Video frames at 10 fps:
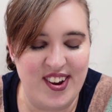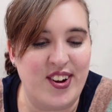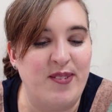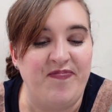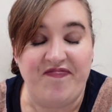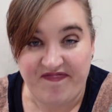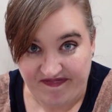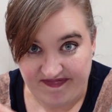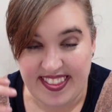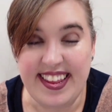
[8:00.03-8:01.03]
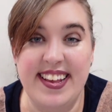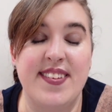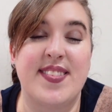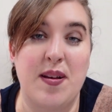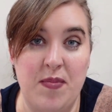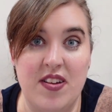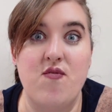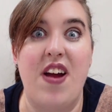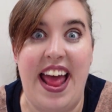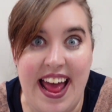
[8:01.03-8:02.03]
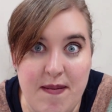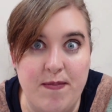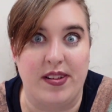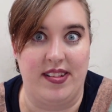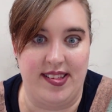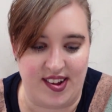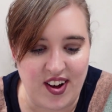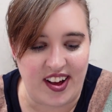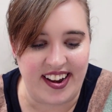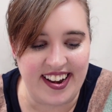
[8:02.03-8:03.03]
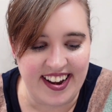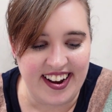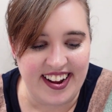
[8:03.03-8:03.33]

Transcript: look, if someone rambles on,